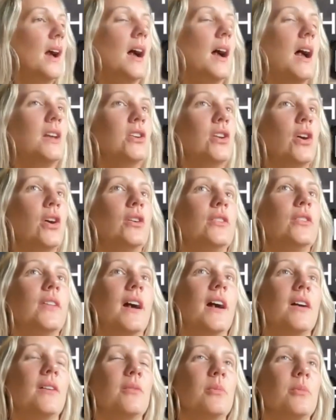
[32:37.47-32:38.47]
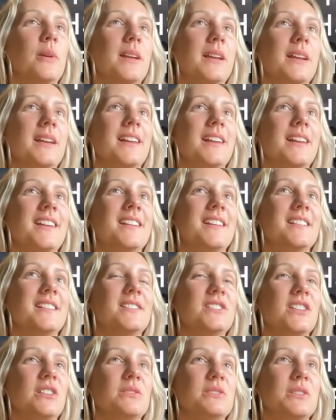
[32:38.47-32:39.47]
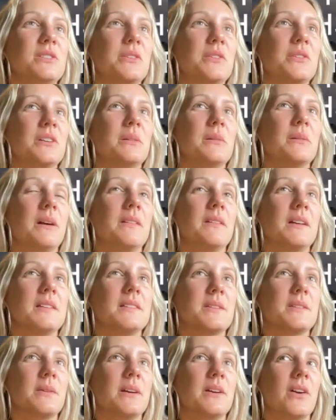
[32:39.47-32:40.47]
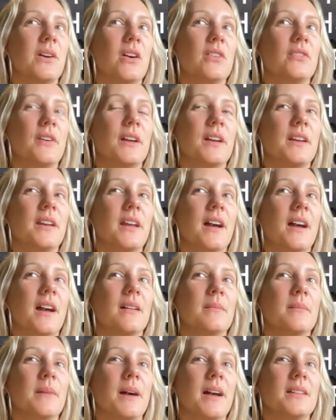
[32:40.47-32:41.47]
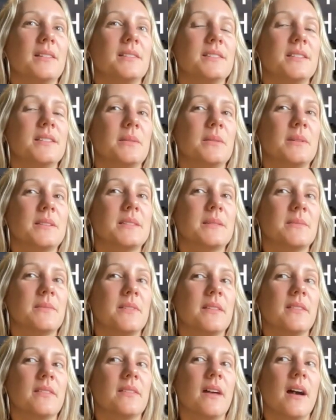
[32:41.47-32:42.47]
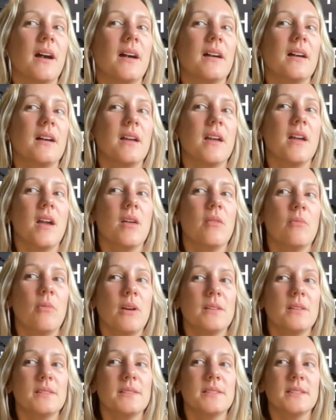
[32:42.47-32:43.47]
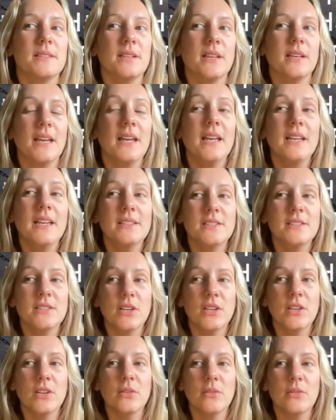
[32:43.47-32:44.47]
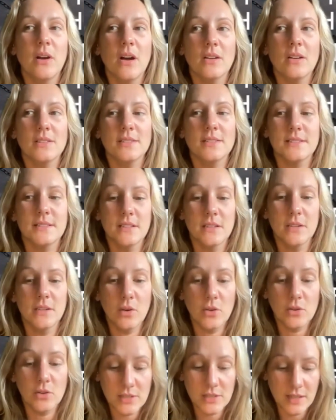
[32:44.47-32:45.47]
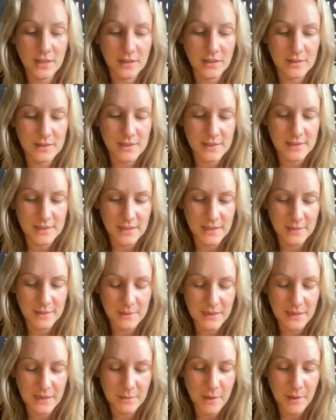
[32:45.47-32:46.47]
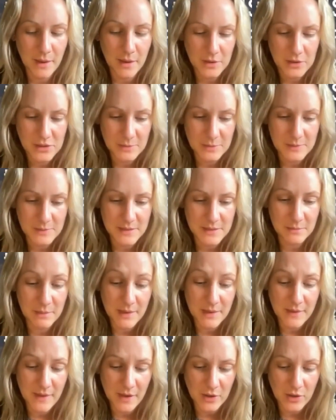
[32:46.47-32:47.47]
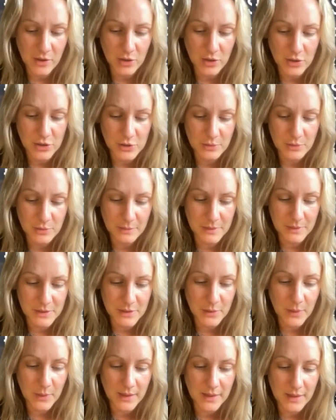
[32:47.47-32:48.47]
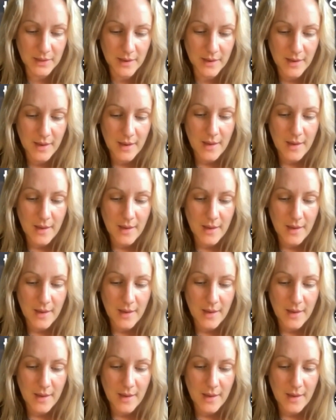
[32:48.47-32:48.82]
I know that we do talk about this quite often, and it was something that was key to us launching sustainability partnerships, to be that conduit between